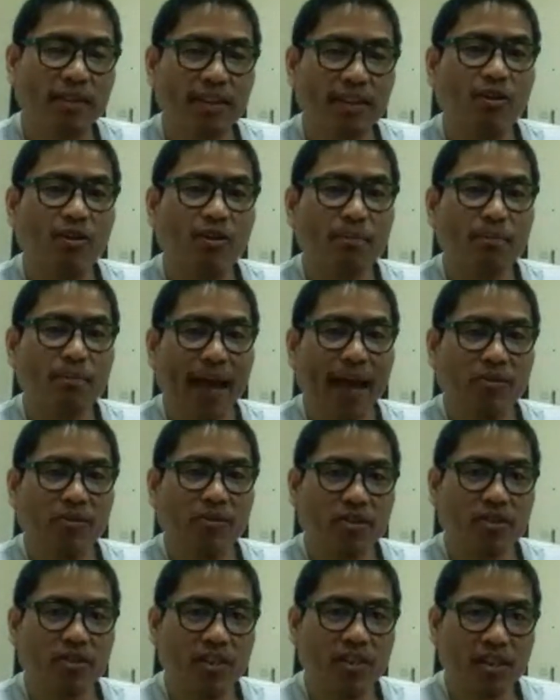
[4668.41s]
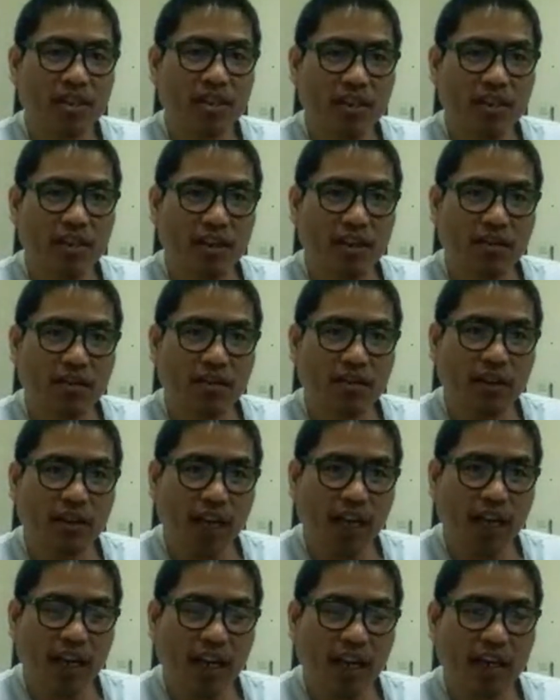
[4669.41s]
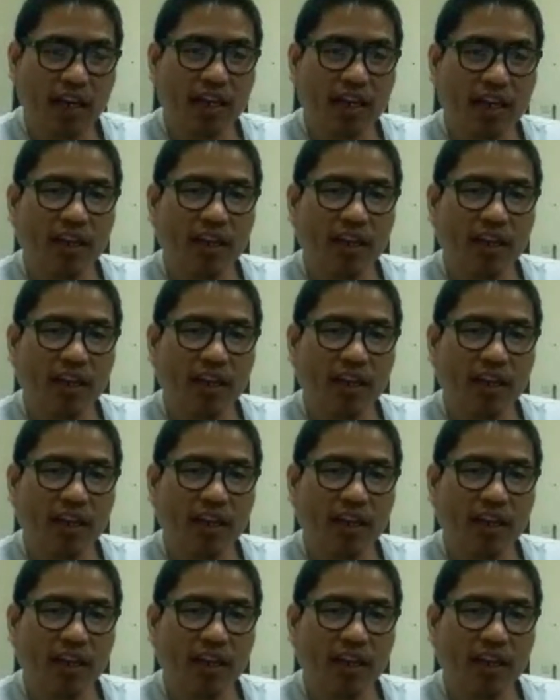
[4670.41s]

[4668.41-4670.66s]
compound. Okay,